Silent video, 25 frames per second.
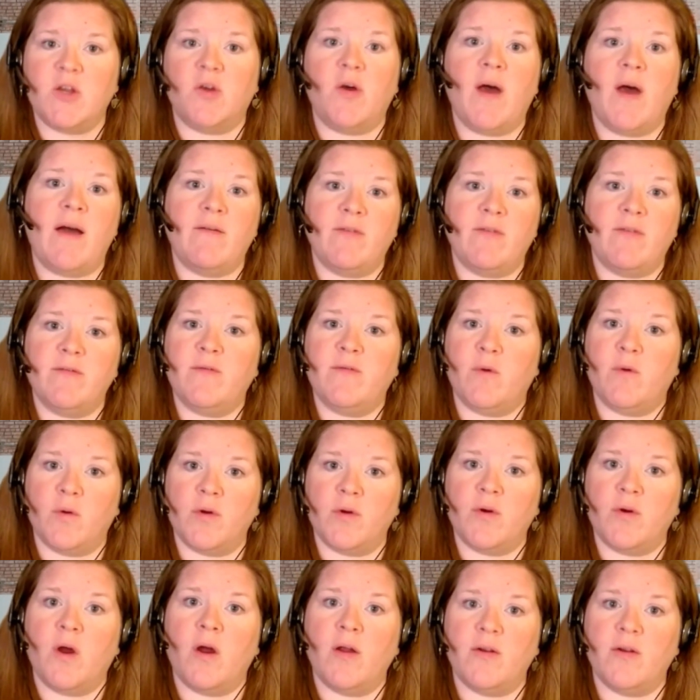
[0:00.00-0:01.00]
You'll have a
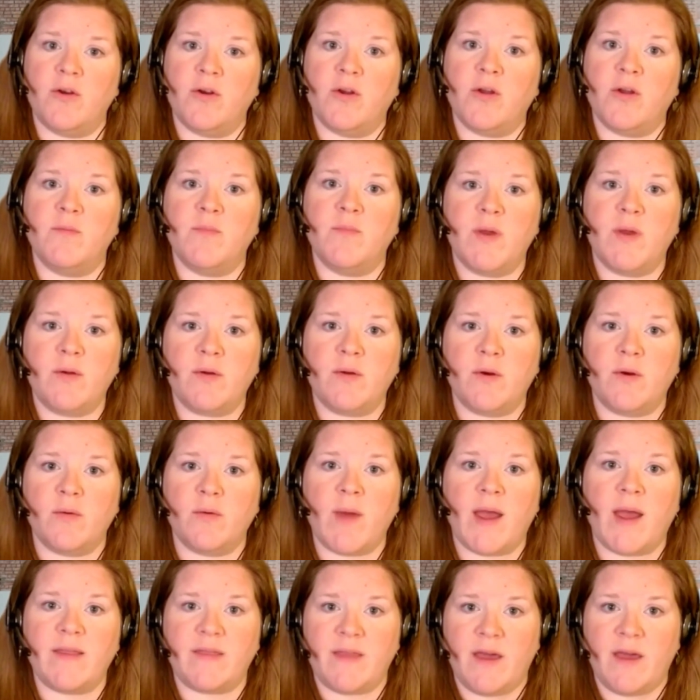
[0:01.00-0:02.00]
folder on your computer
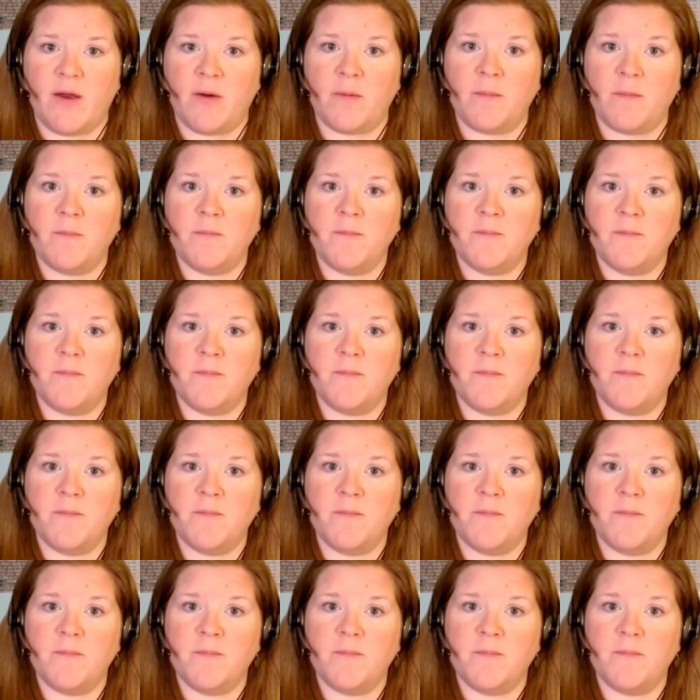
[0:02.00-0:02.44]
right there.